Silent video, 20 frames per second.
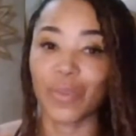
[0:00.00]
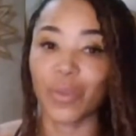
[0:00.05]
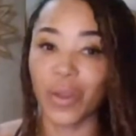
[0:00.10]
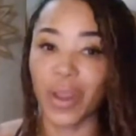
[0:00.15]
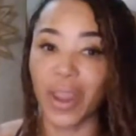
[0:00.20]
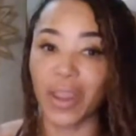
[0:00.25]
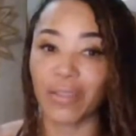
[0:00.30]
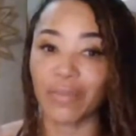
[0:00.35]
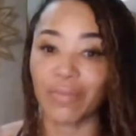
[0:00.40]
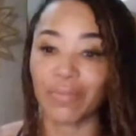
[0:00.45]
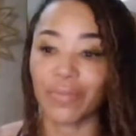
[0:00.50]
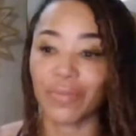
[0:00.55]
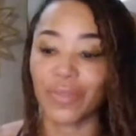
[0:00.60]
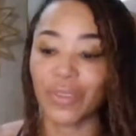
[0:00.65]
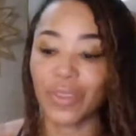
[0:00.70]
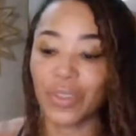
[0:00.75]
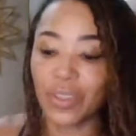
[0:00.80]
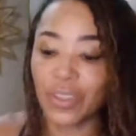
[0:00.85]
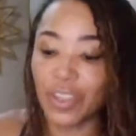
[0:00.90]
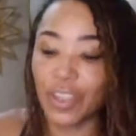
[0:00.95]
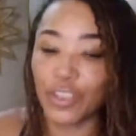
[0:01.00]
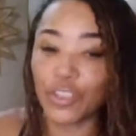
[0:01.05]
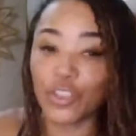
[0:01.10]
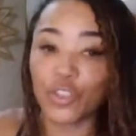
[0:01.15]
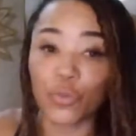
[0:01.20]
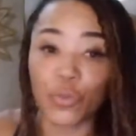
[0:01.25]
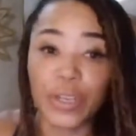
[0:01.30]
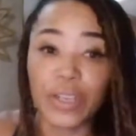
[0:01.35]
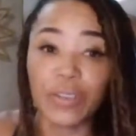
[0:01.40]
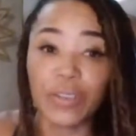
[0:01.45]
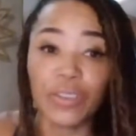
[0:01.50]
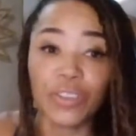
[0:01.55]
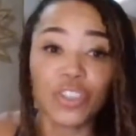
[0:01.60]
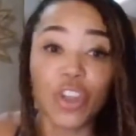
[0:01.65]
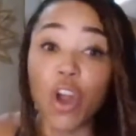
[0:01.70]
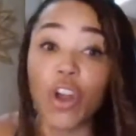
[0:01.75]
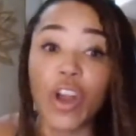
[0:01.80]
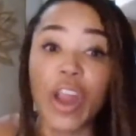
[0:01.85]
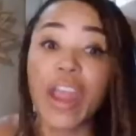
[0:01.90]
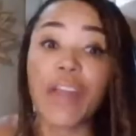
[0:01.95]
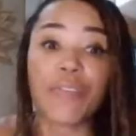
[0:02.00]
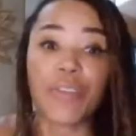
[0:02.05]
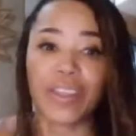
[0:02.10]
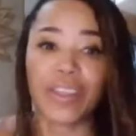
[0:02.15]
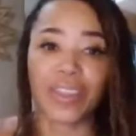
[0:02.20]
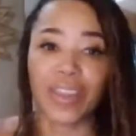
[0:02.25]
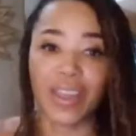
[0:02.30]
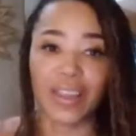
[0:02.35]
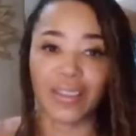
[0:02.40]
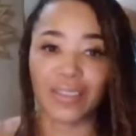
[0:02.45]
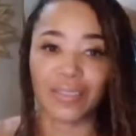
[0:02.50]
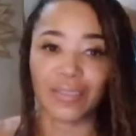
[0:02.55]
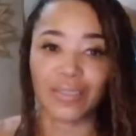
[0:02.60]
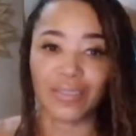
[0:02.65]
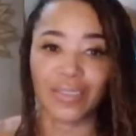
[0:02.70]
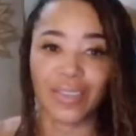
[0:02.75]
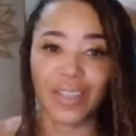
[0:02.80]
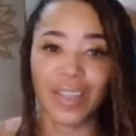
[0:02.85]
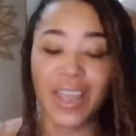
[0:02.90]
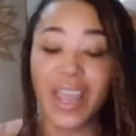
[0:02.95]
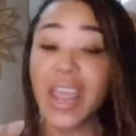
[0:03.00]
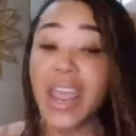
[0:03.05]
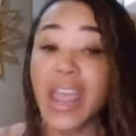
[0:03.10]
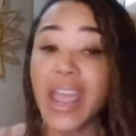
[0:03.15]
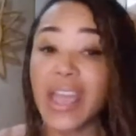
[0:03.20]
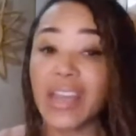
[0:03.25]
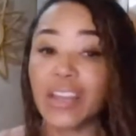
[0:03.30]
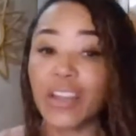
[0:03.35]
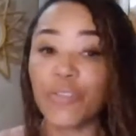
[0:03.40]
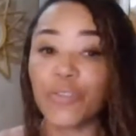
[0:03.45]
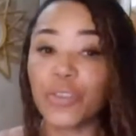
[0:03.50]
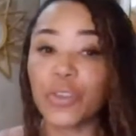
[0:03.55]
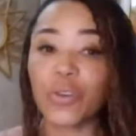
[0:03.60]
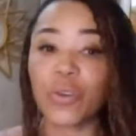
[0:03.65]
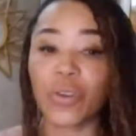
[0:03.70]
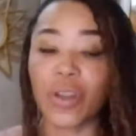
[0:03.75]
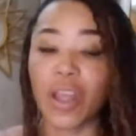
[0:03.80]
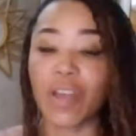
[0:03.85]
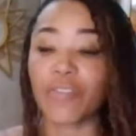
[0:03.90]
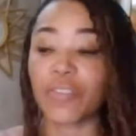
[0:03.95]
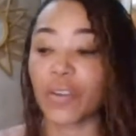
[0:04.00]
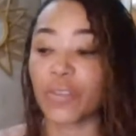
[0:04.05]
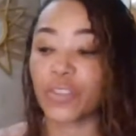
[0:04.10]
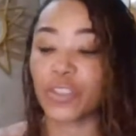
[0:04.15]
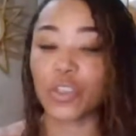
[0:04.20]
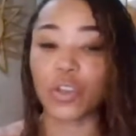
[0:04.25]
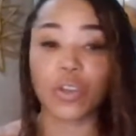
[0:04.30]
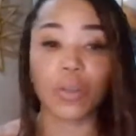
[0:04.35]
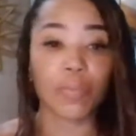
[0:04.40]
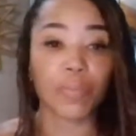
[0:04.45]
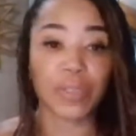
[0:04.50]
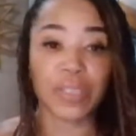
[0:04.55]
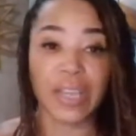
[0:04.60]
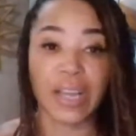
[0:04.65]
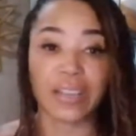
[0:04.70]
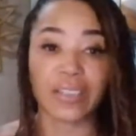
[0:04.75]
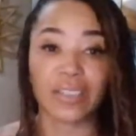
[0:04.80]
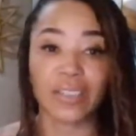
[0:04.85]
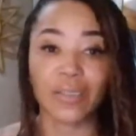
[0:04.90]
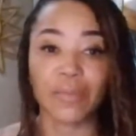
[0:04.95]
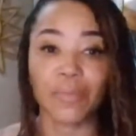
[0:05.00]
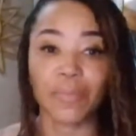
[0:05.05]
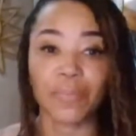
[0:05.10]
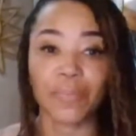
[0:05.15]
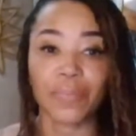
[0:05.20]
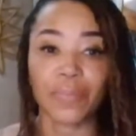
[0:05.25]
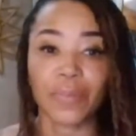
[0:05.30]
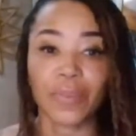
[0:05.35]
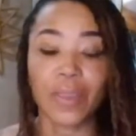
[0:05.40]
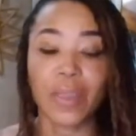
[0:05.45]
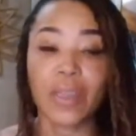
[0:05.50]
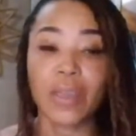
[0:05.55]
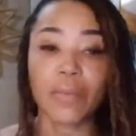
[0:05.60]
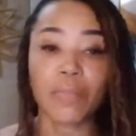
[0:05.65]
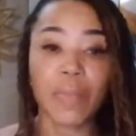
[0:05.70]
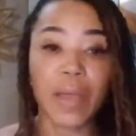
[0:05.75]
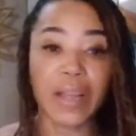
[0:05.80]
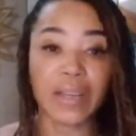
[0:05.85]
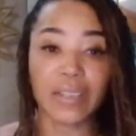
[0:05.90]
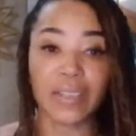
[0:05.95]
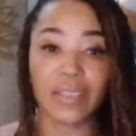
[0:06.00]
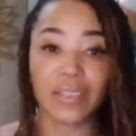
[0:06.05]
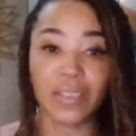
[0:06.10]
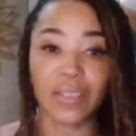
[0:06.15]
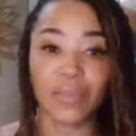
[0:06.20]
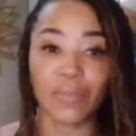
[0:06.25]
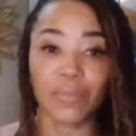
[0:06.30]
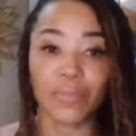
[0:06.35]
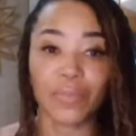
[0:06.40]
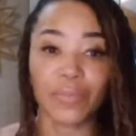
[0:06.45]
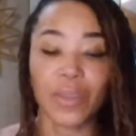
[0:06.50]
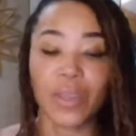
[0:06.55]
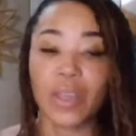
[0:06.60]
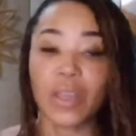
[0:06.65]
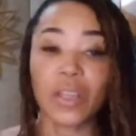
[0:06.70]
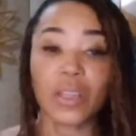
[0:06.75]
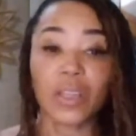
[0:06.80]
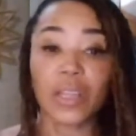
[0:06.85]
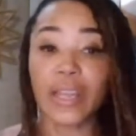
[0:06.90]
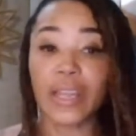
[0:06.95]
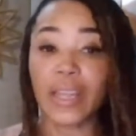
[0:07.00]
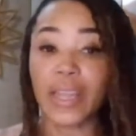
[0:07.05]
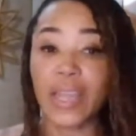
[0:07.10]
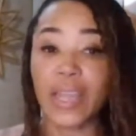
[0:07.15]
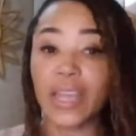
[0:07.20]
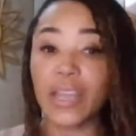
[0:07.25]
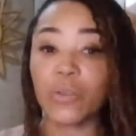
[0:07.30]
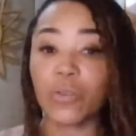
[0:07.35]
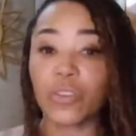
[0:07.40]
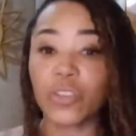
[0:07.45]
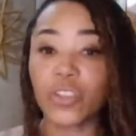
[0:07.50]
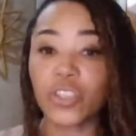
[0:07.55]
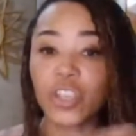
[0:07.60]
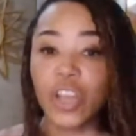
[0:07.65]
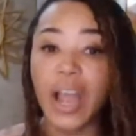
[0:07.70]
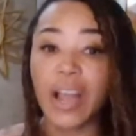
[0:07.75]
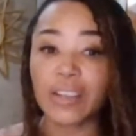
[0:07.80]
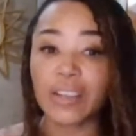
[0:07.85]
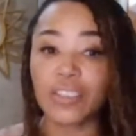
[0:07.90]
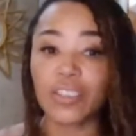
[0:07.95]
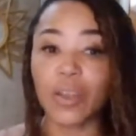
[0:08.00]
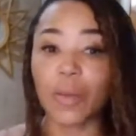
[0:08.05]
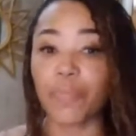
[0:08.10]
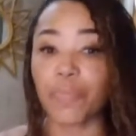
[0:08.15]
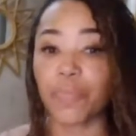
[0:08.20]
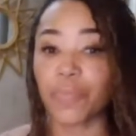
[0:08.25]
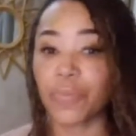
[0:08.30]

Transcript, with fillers: Okay. The adrenals are everything. And if you don't have enough sodium, potassium, magnesium, like, it jacks up